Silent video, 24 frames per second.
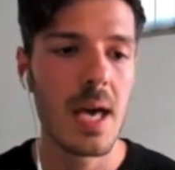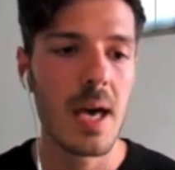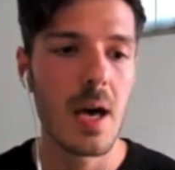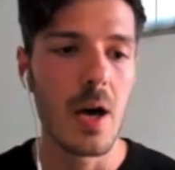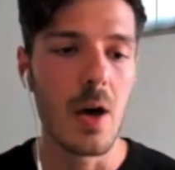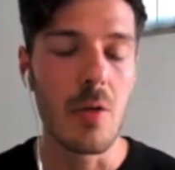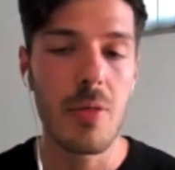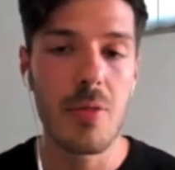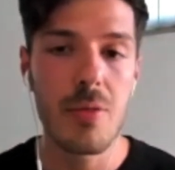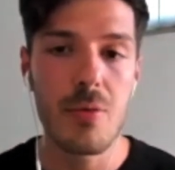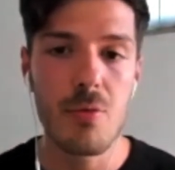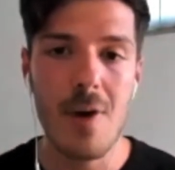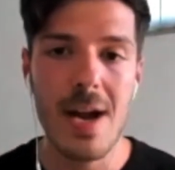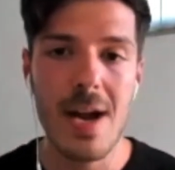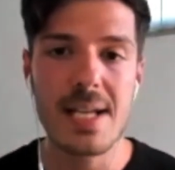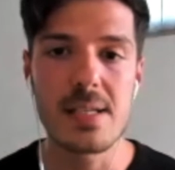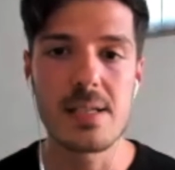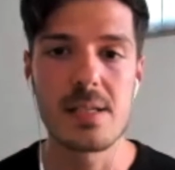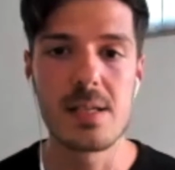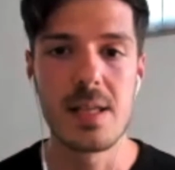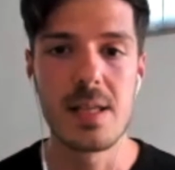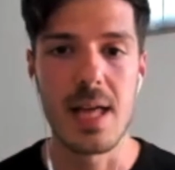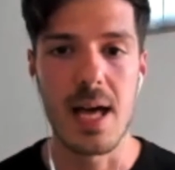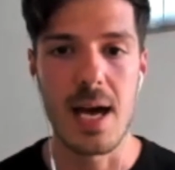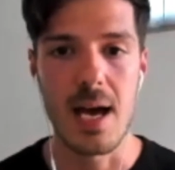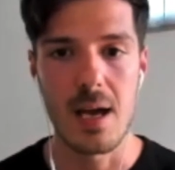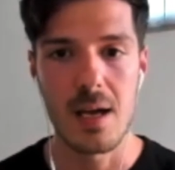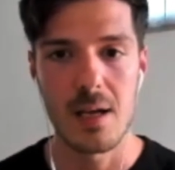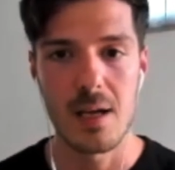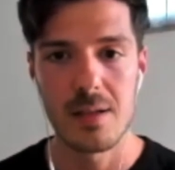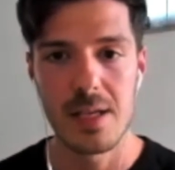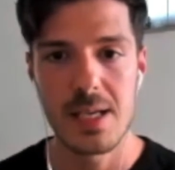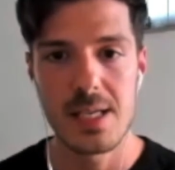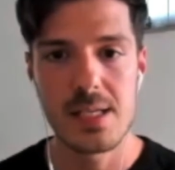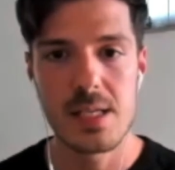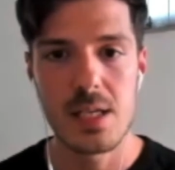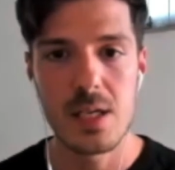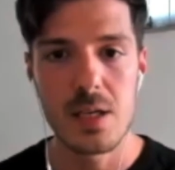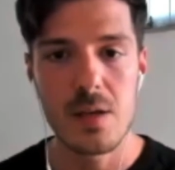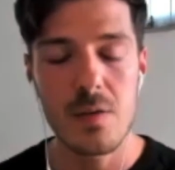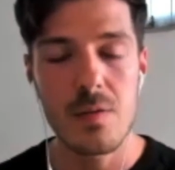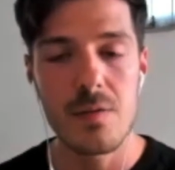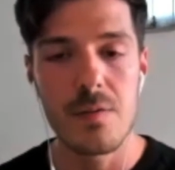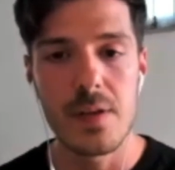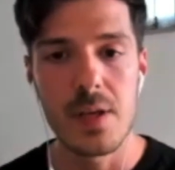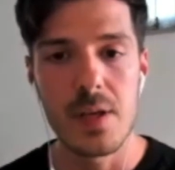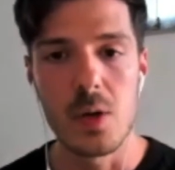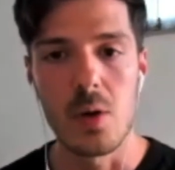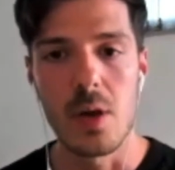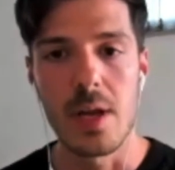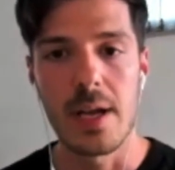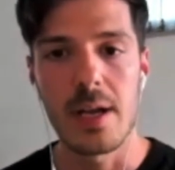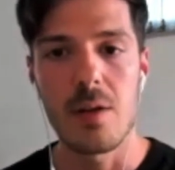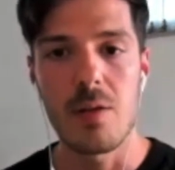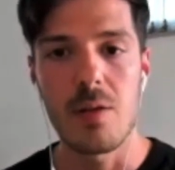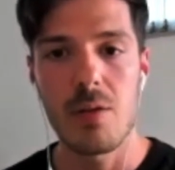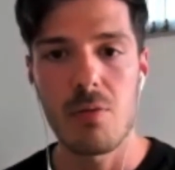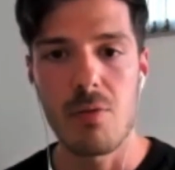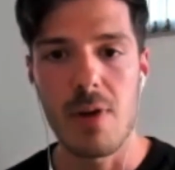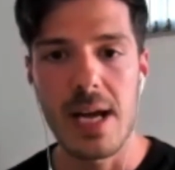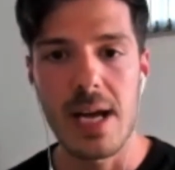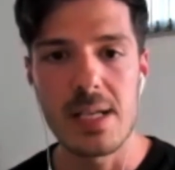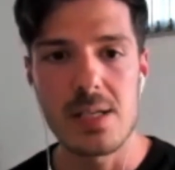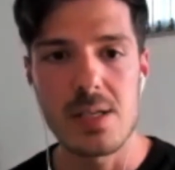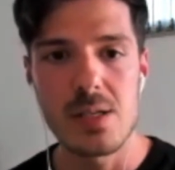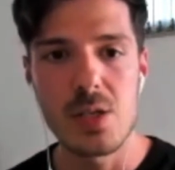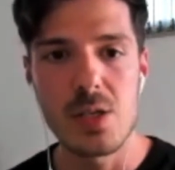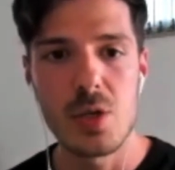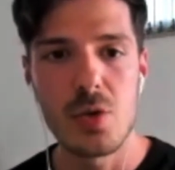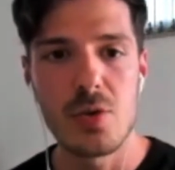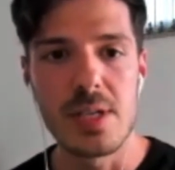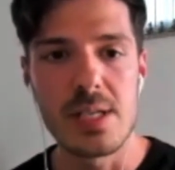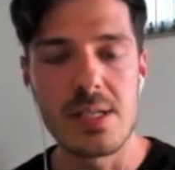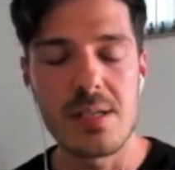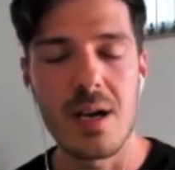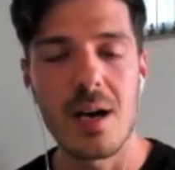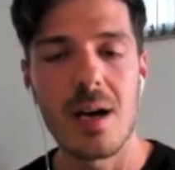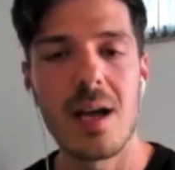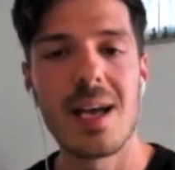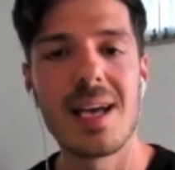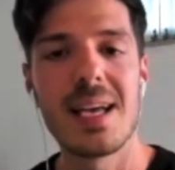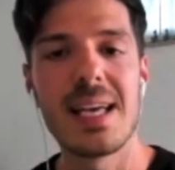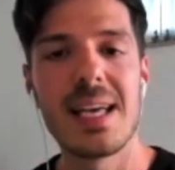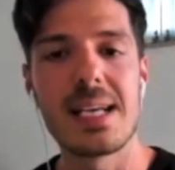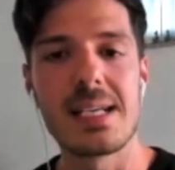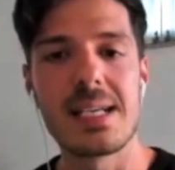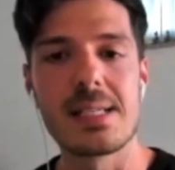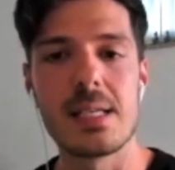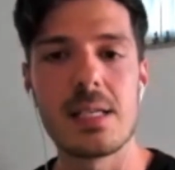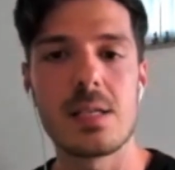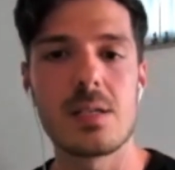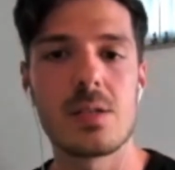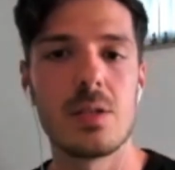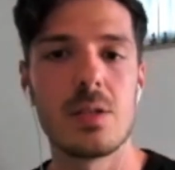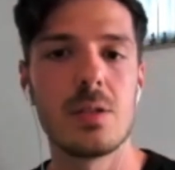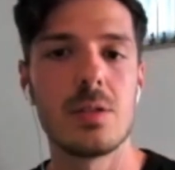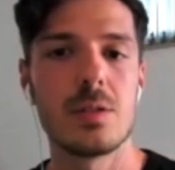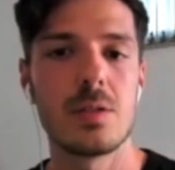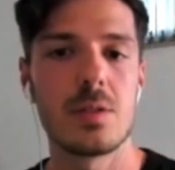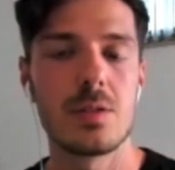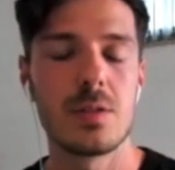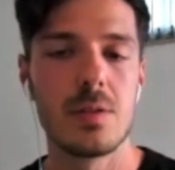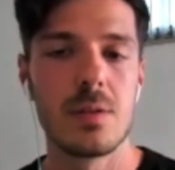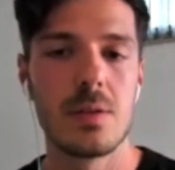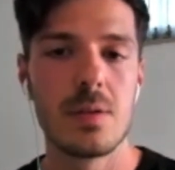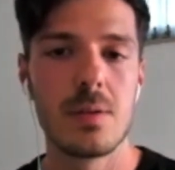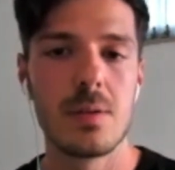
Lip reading: a threat to that is going to feel like a threat to your entire existence.